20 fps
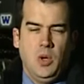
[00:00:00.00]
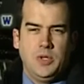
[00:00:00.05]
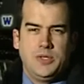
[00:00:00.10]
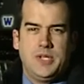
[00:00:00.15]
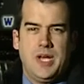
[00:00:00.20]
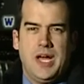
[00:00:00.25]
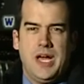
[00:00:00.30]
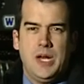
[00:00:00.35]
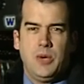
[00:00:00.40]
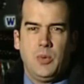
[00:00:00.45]

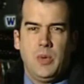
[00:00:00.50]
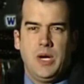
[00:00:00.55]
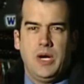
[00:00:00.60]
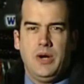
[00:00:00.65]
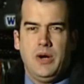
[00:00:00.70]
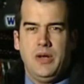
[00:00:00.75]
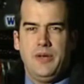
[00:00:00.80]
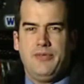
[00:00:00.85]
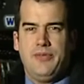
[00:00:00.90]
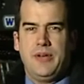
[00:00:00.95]
Well, Todd,
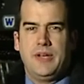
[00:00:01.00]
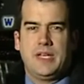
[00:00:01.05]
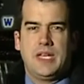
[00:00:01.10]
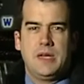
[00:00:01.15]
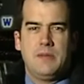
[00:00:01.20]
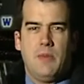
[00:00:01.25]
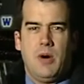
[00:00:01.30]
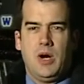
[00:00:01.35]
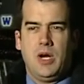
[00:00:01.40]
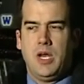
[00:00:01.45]
we are at
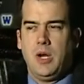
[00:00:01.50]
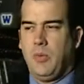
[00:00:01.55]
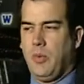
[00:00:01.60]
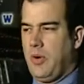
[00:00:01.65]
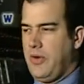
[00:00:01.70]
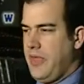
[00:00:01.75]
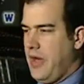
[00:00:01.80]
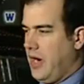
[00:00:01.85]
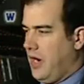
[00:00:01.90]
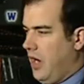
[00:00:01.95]
Findlay
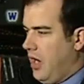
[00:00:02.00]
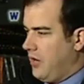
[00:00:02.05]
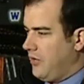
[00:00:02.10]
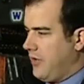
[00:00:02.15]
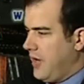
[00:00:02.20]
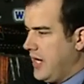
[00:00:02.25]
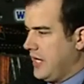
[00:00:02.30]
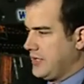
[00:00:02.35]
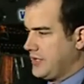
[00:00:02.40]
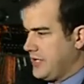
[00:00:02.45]
Market where there
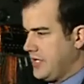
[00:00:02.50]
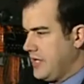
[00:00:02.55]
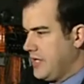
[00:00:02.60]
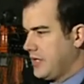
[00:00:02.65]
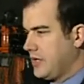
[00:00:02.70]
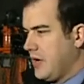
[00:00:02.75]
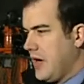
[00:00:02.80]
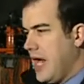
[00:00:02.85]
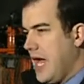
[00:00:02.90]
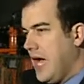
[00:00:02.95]
are rails
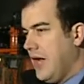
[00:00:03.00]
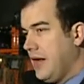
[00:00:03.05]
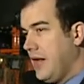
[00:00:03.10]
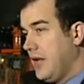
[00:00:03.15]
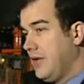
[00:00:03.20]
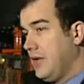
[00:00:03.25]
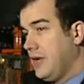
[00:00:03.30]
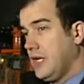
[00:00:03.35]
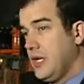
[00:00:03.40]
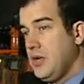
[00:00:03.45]
in the
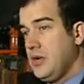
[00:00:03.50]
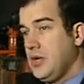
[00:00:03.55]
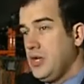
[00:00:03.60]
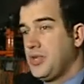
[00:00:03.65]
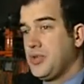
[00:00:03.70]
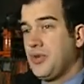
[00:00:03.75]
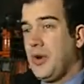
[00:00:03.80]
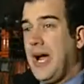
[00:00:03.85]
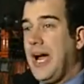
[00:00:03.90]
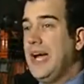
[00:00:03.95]
ground, and really you
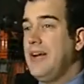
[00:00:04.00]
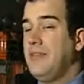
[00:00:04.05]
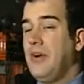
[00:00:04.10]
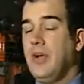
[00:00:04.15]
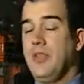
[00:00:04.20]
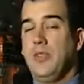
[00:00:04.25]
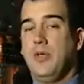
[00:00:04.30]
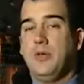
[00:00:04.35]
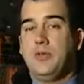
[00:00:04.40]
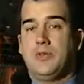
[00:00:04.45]
can
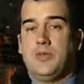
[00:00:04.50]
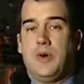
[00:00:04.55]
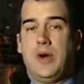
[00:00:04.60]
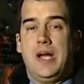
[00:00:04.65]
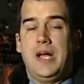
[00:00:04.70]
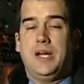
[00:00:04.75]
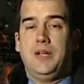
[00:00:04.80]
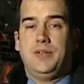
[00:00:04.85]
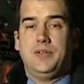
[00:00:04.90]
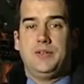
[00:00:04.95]
drive on those
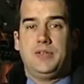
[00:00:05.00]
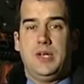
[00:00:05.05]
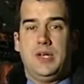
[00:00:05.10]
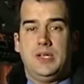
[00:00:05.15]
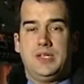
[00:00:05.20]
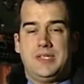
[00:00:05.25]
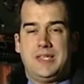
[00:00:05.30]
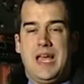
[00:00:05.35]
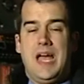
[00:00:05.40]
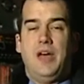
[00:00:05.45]
rails
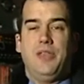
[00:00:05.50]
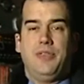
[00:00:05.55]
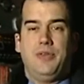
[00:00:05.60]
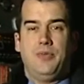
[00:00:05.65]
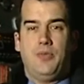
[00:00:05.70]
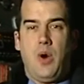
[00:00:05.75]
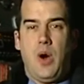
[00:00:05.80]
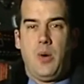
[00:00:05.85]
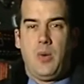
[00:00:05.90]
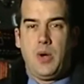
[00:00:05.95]
uh,
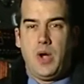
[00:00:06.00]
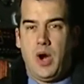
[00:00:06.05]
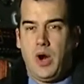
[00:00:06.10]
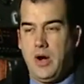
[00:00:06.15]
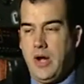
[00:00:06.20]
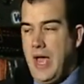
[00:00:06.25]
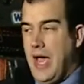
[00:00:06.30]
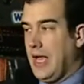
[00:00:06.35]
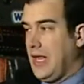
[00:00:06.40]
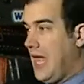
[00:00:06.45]
south of where
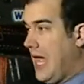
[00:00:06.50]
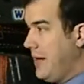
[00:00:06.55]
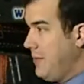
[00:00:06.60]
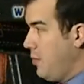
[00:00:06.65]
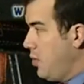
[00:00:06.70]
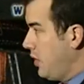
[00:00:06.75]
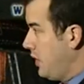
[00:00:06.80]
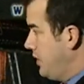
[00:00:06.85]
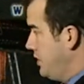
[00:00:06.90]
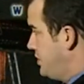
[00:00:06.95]
we are now. A
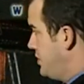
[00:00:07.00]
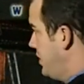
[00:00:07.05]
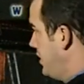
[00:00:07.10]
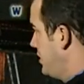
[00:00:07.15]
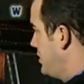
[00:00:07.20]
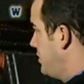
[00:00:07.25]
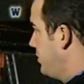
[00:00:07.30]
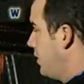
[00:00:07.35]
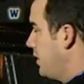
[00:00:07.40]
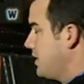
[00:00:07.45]
lot of more
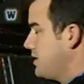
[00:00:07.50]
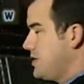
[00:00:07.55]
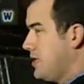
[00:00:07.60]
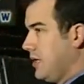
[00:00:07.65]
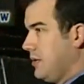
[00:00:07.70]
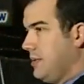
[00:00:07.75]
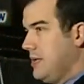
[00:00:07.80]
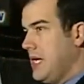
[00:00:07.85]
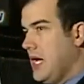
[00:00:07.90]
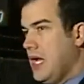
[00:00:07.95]
construction work
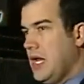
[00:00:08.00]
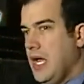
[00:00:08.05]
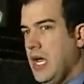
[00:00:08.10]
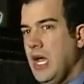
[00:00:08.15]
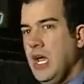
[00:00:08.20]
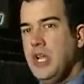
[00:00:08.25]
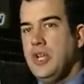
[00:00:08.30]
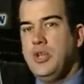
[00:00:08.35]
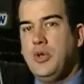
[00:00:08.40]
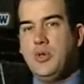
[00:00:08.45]
still to be
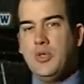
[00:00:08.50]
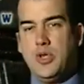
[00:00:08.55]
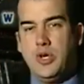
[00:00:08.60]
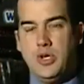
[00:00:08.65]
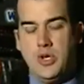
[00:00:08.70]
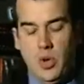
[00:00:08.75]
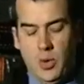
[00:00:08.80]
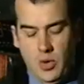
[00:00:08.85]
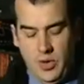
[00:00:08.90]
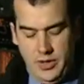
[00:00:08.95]
done to
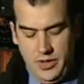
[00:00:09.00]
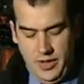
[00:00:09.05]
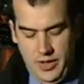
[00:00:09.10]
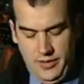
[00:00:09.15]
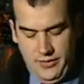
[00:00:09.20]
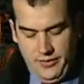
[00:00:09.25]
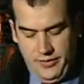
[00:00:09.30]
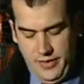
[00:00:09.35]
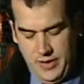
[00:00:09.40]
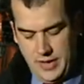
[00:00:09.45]
the
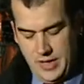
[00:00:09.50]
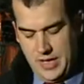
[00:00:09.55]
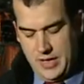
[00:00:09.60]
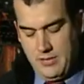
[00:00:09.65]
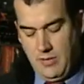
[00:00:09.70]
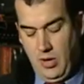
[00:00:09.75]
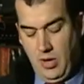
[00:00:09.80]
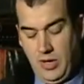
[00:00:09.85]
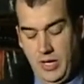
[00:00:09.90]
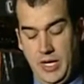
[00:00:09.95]
north of
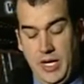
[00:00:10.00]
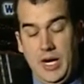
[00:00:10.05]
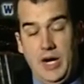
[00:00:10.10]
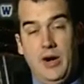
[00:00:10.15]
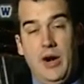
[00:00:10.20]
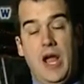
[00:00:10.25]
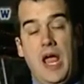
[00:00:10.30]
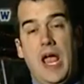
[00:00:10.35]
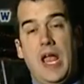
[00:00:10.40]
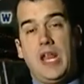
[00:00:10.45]
Findlay Market
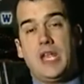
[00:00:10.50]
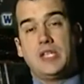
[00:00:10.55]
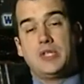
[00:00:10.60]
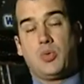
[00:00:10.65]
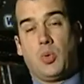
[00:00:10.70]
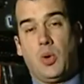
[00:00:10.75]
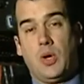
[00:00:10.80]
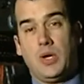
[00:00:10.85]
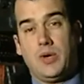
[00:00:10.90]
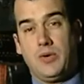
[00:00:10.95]
here, and
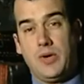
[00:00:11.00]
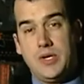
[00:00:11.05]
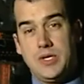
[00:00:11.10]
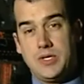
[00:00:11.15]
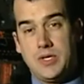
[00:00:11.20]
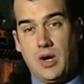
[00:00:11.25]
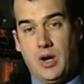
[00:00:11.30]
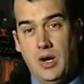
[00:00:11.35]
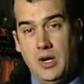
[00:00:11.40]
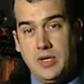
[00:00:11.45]
as work
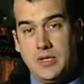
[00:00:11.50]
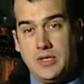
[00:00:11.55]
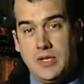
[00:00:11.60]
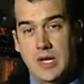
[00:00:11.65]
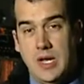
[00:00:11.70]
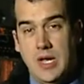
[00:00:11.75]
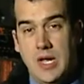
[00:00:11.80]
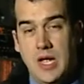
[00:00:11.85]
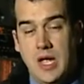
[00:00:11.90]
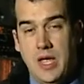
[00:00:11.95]

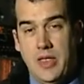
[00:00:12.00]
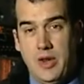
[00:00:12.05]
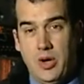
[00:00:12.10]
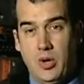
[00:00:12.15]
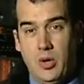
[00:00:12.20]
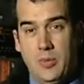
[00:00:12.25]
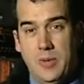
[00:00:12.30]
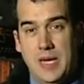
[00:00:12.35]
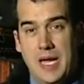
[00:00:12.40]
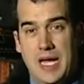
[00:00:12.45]
restarts,
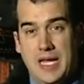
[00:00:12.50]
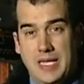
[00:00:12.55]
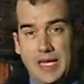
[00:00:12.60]
there will be